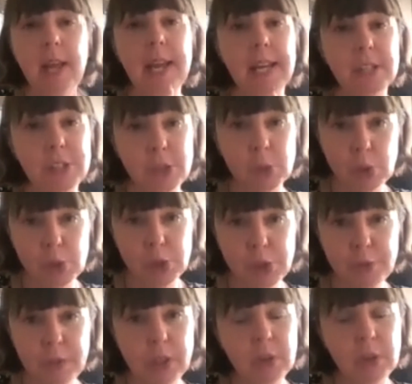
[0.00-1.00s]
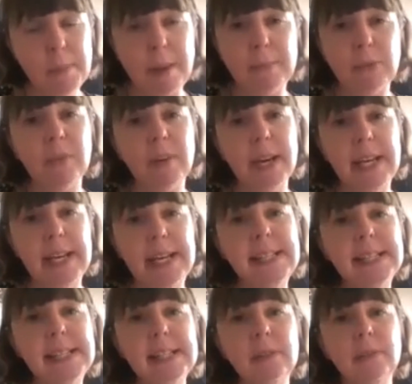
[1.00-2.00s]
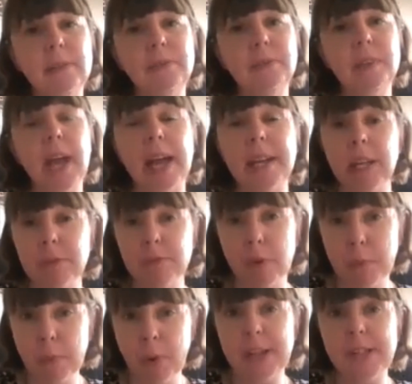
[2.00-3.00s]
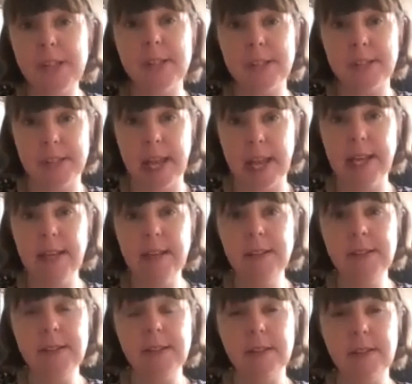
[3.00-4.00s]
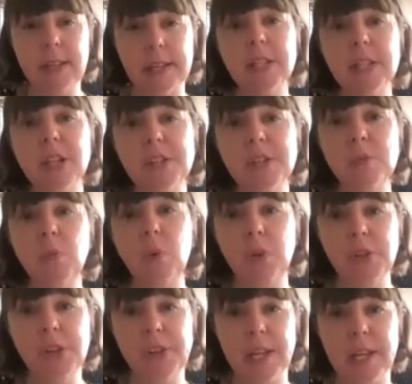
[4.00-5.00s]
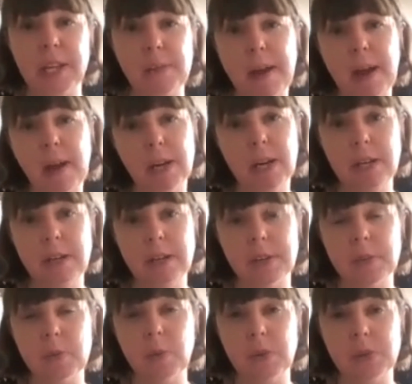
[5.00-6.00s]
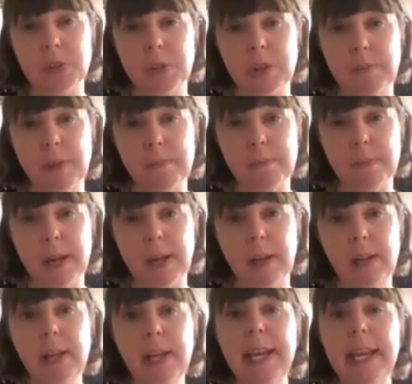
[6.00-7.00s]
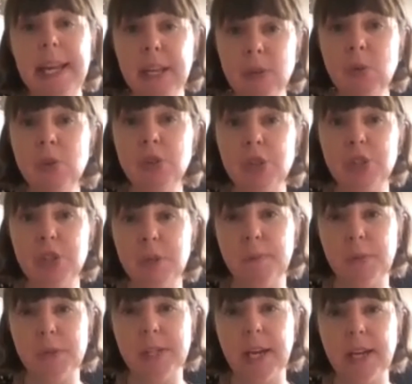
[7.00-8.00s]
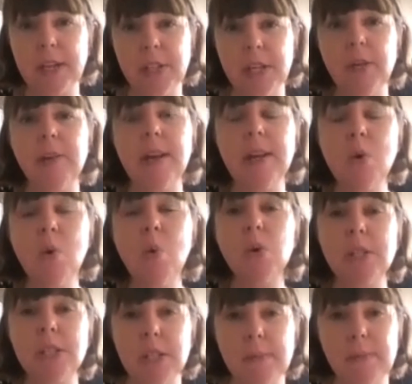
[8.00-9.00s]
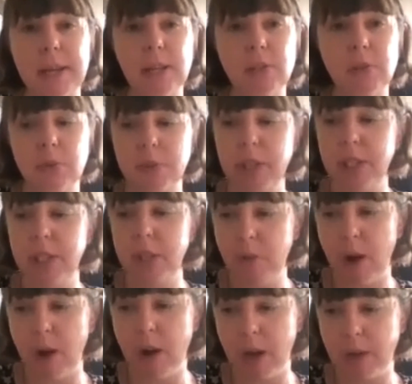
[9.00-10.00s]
It sorts through your memories, and it represses things that it doesn't want to think about and it doesn't want to remember in order to protect you, in order to make sure that you are